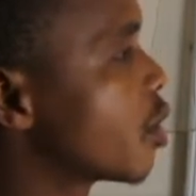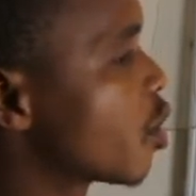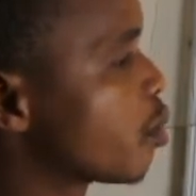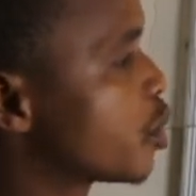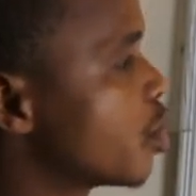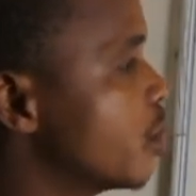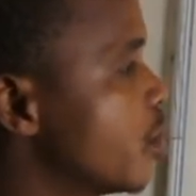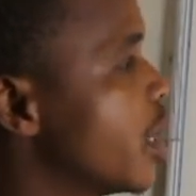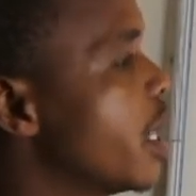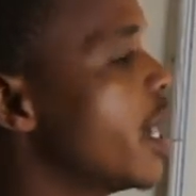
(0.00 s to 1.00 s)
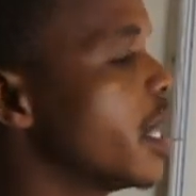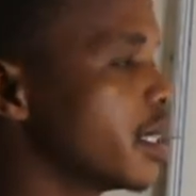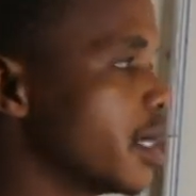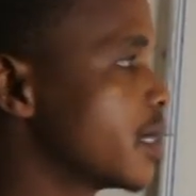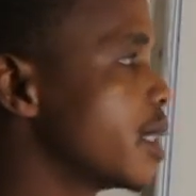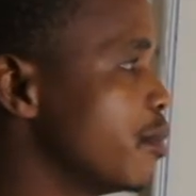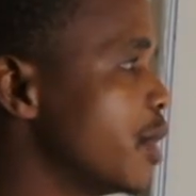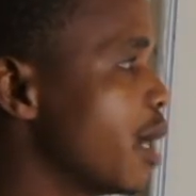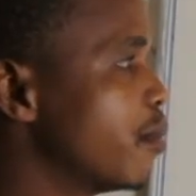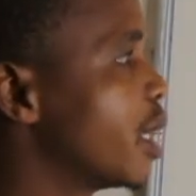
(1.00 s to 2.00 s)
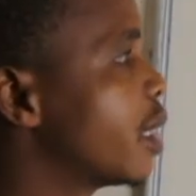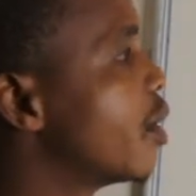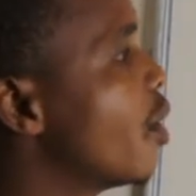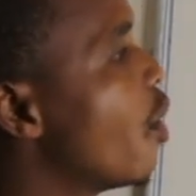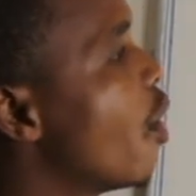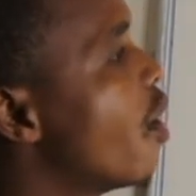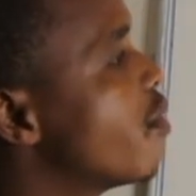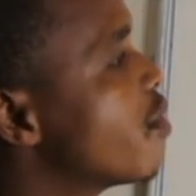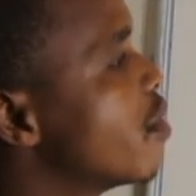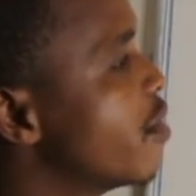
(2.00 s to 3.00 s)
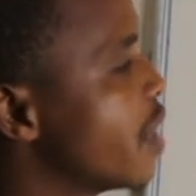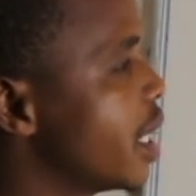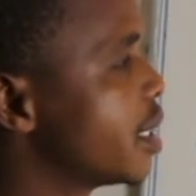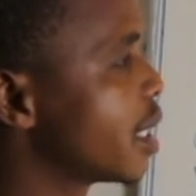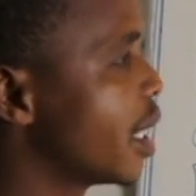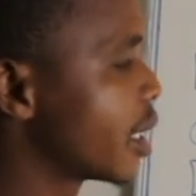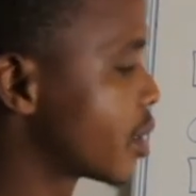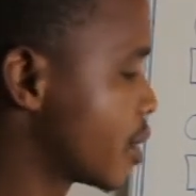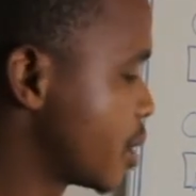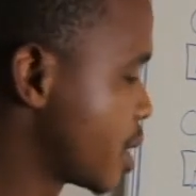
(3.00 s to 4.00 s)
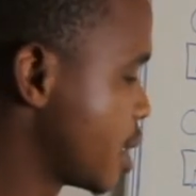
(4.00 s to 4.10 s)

Group 2 has the same number of valence electron.